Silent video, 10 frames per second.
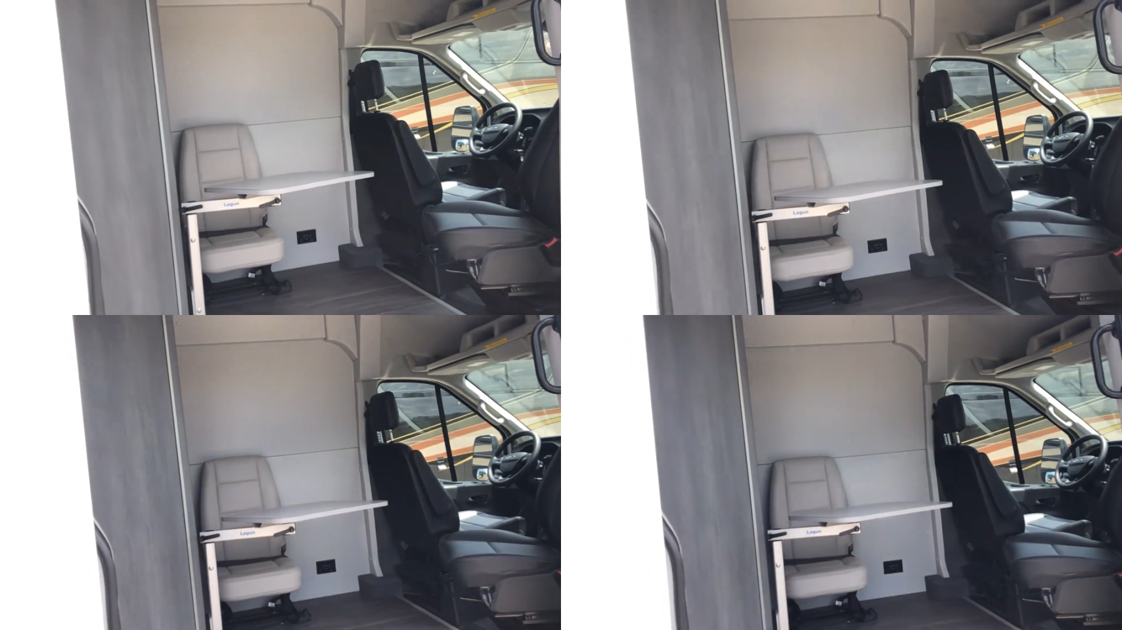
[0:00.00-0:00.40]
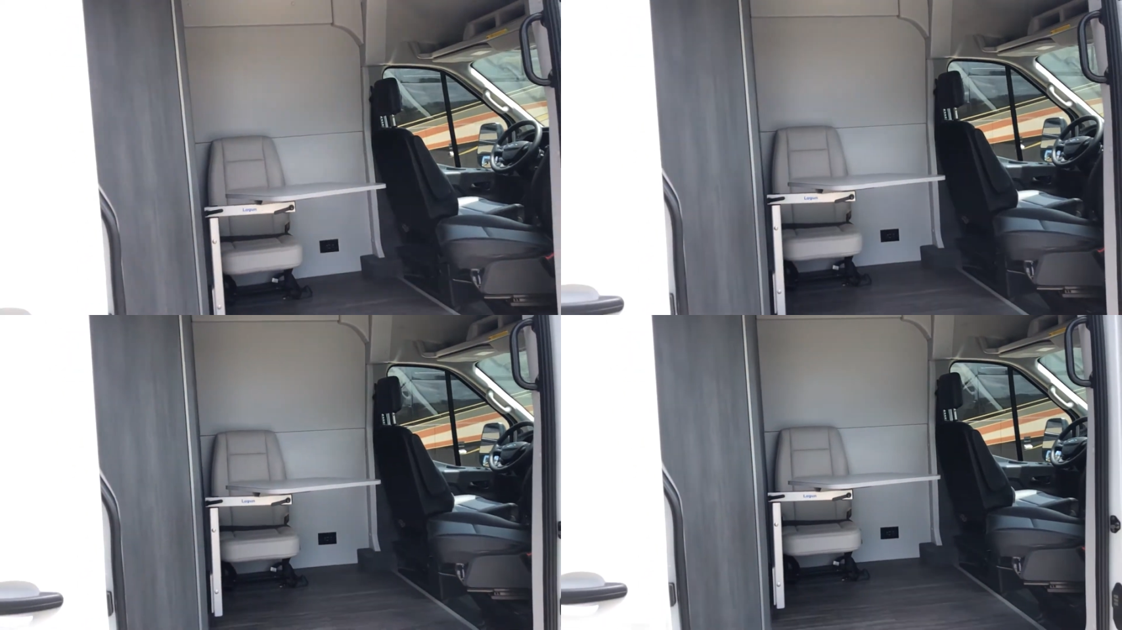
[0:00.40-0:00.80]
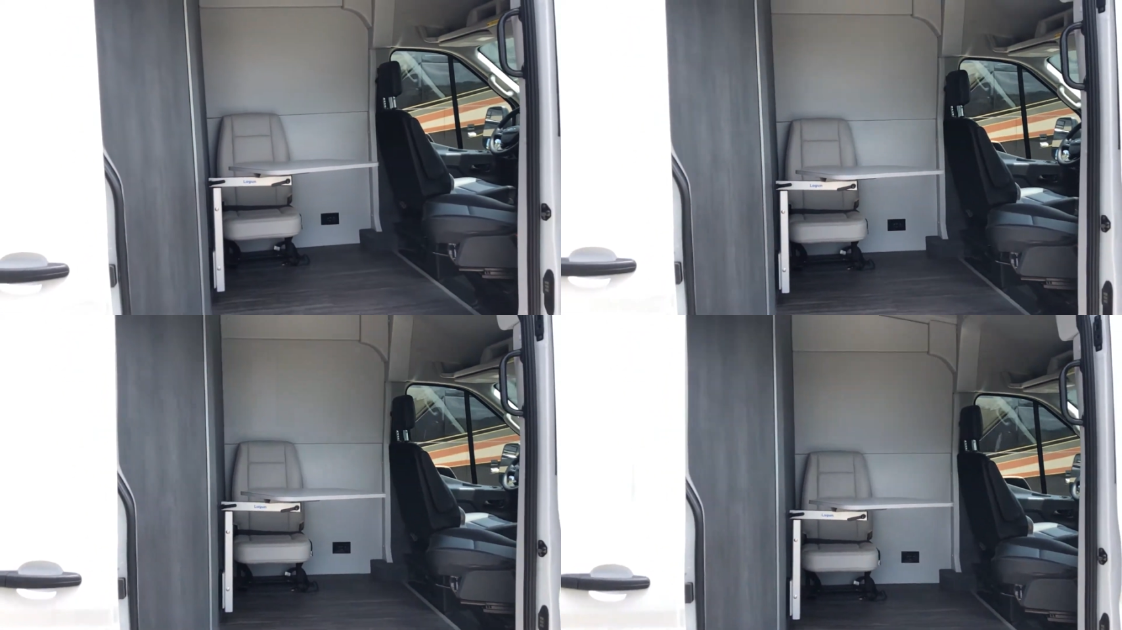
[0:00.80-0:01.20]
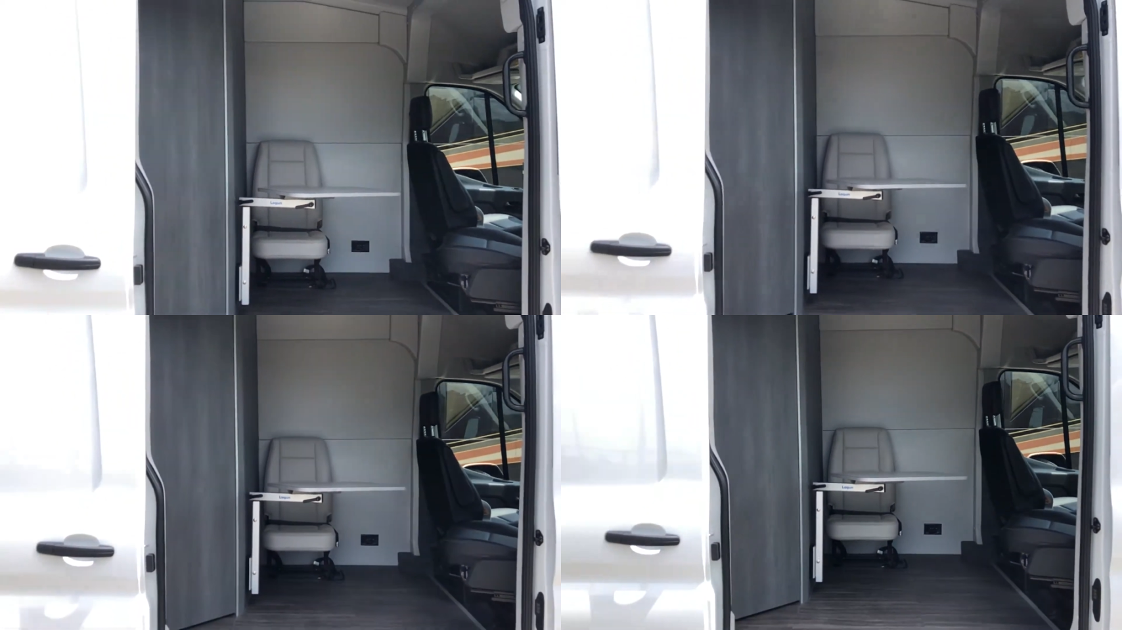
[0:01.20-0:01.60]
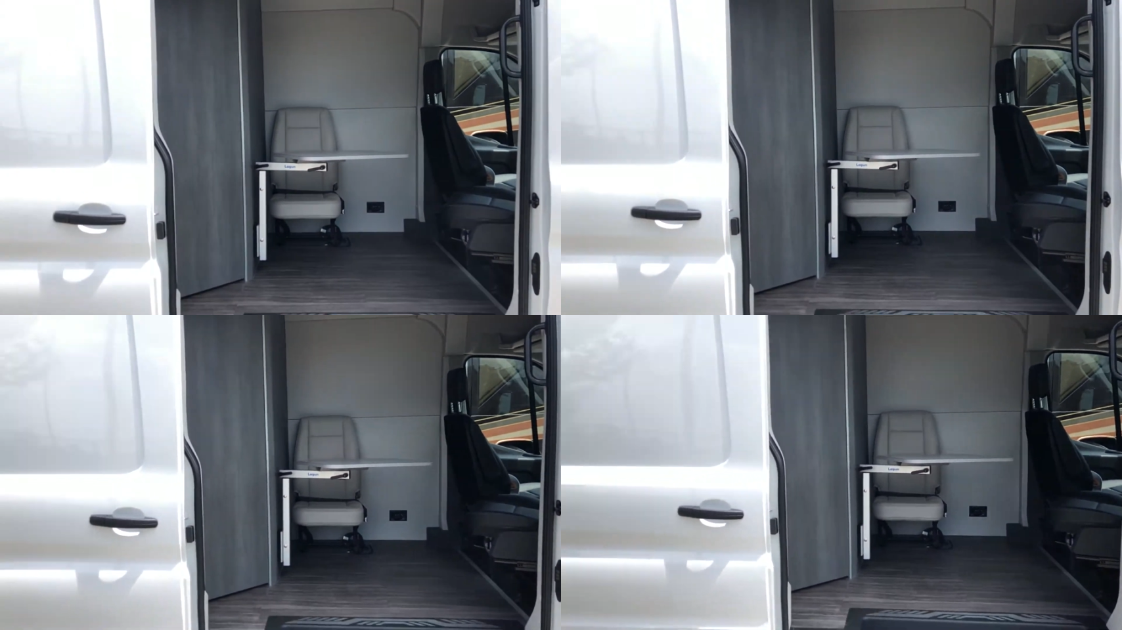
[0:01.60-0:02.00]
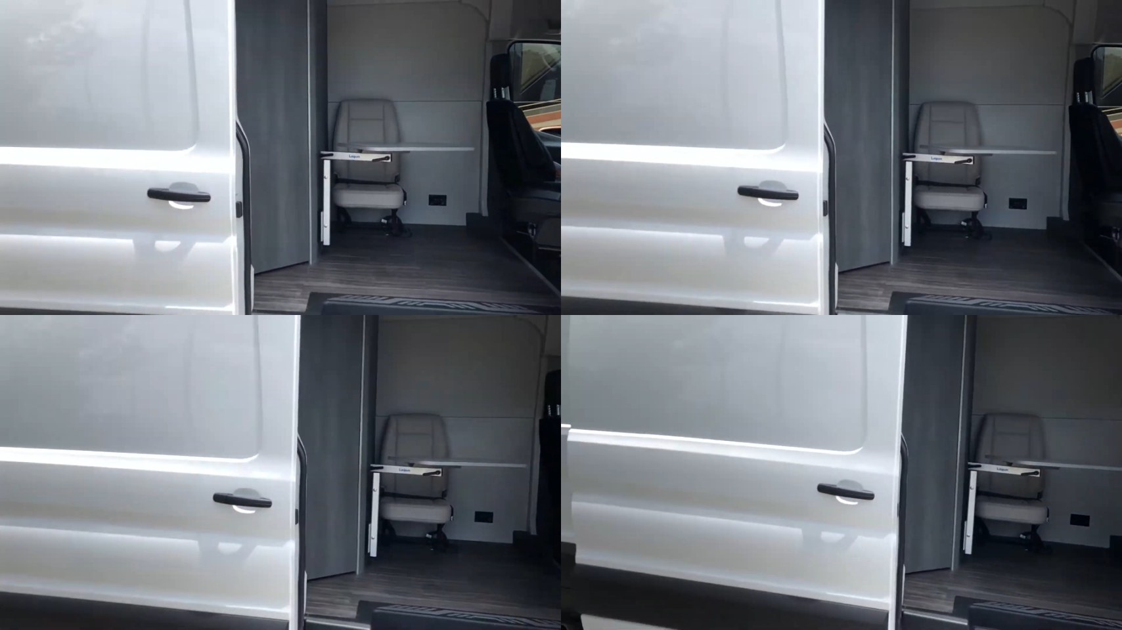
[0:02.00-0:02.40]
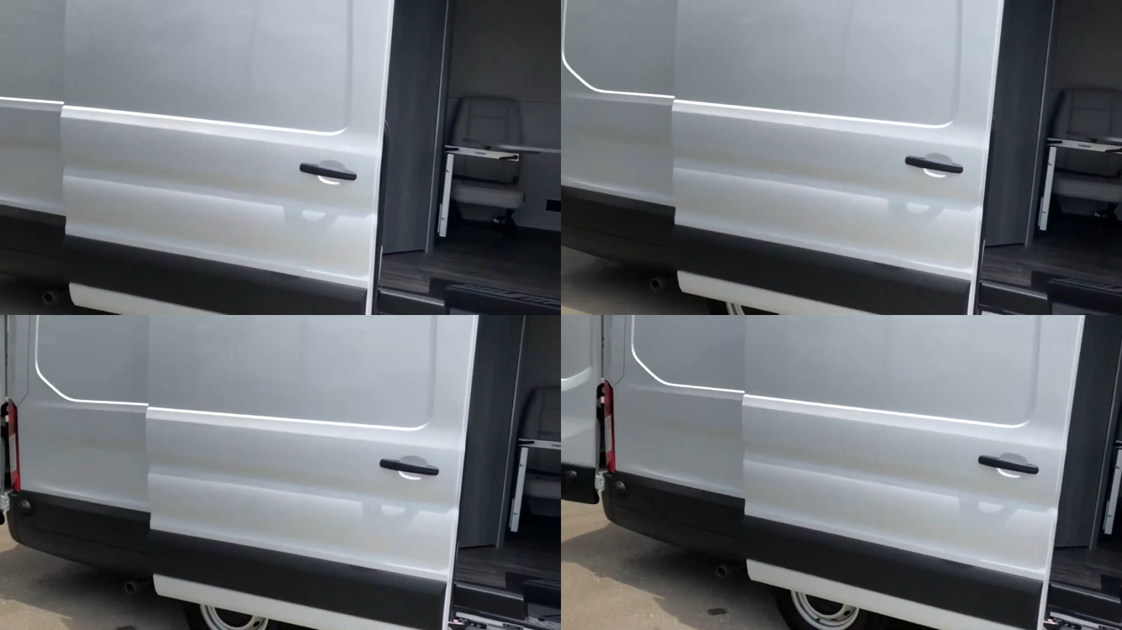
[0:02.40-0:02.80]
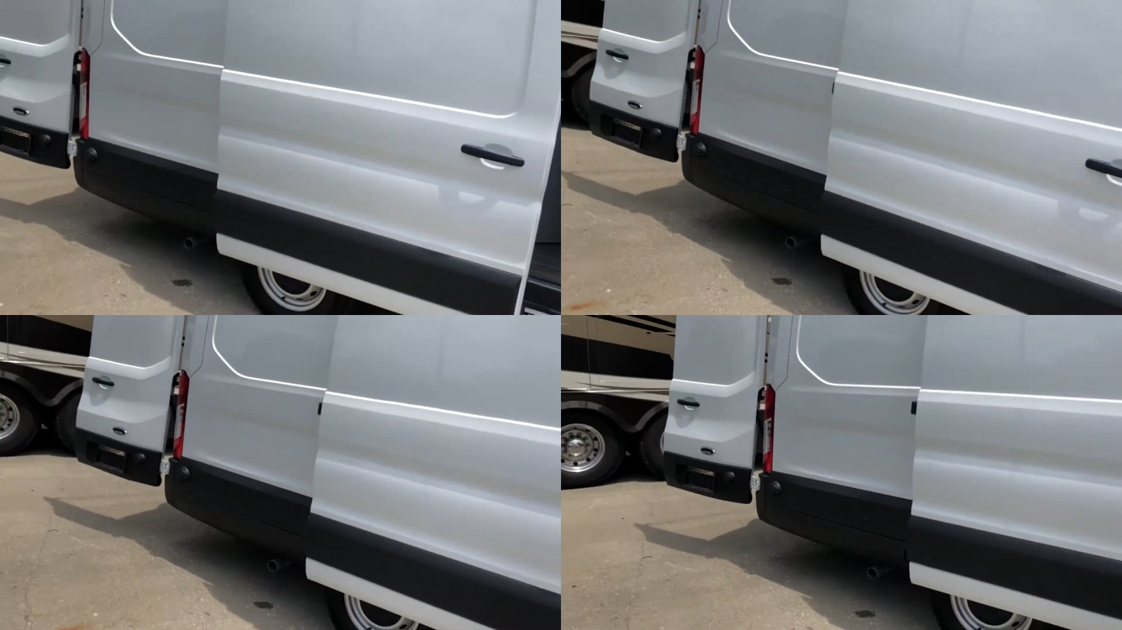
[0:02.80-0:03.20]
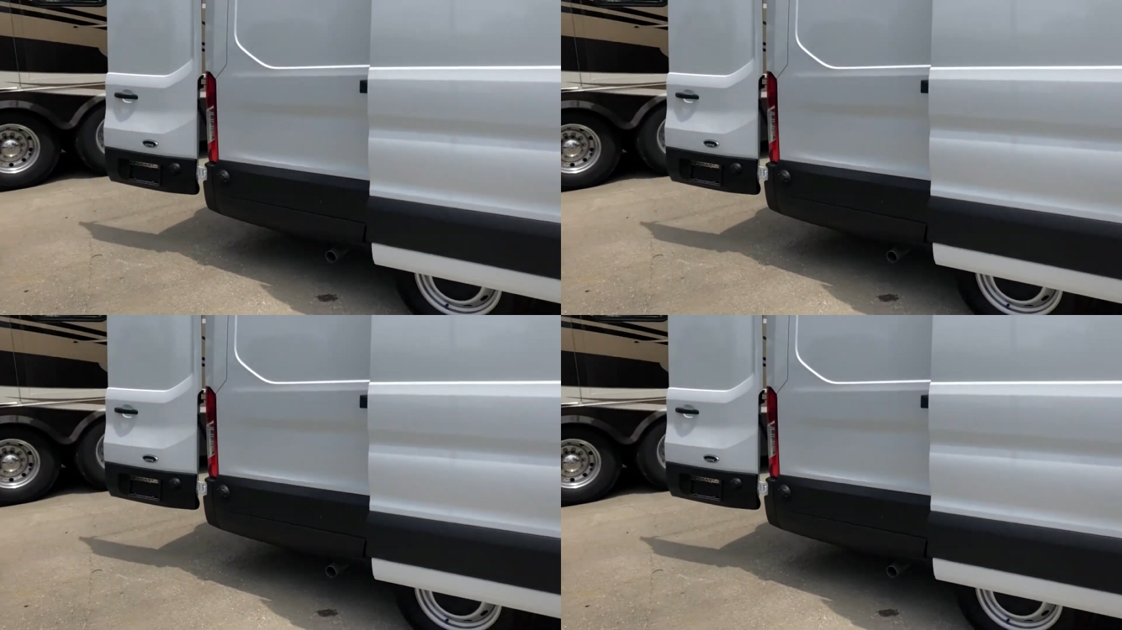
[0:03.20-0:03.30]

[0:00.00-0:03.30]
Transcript: (no speaker visible)